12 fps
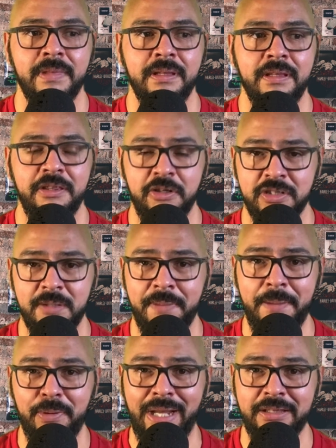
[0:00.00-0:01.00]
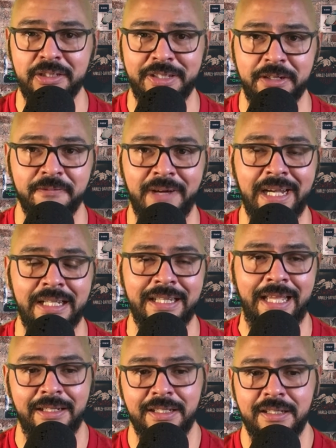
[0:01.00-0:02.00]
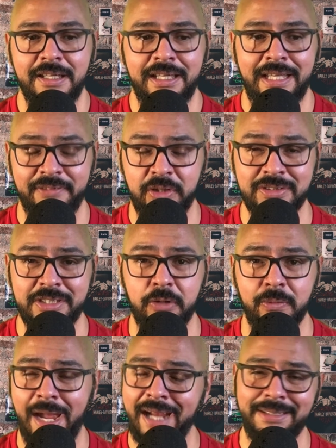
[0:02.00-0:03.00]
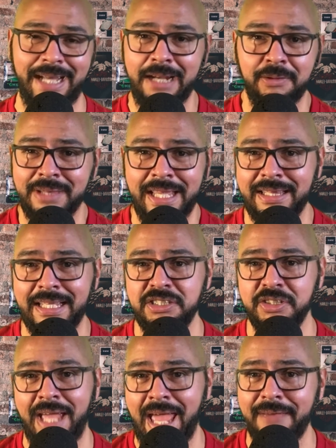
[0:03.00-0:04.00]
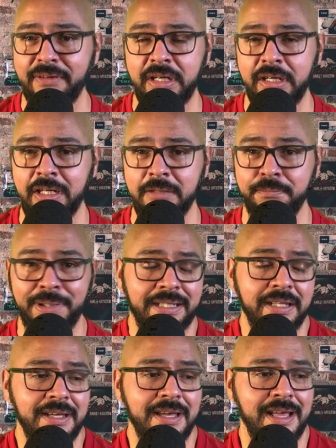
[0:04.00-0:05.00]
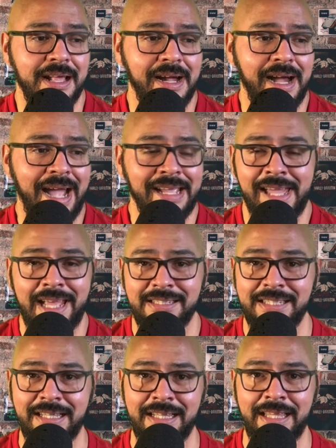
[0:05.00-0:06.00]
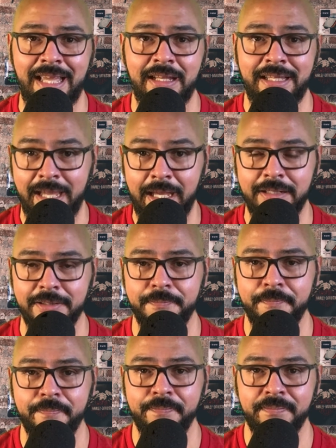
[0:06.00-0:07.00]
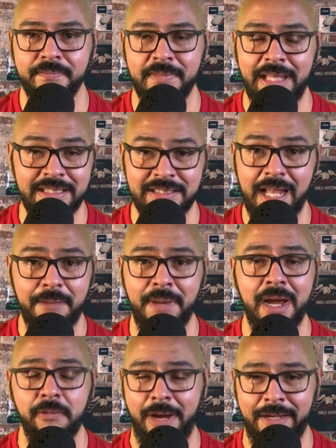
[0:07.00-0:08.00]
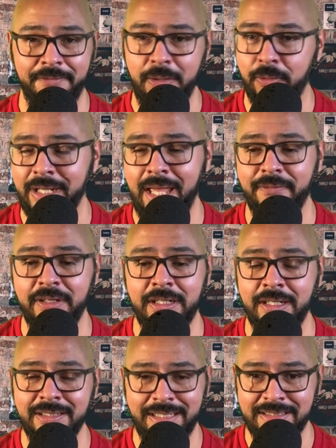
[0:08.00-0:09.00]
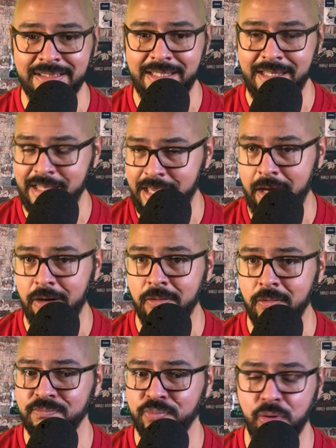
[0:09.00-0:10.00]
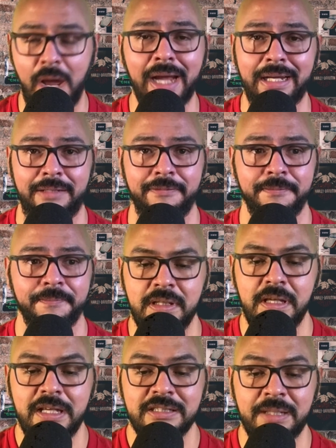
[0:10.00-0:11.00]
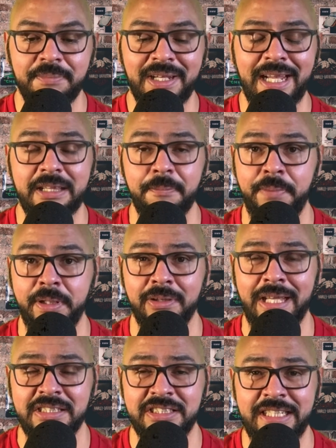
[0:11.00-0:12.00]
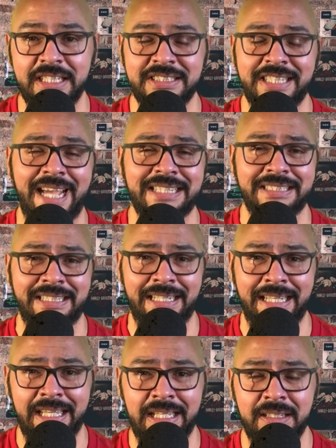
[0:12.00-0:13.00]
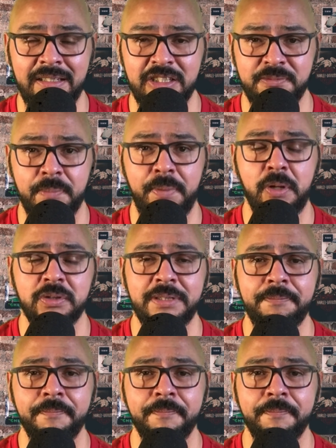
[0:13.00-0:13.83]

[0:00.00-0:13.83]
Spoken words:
There are some people out there that are violent that, even though it's their right, I don't think they should have a gun. But I can't say that they can't. That's not my right. If they want to have a gun, it's their prerogative. Something like the bill that Sheila Jackson Lee is proposing,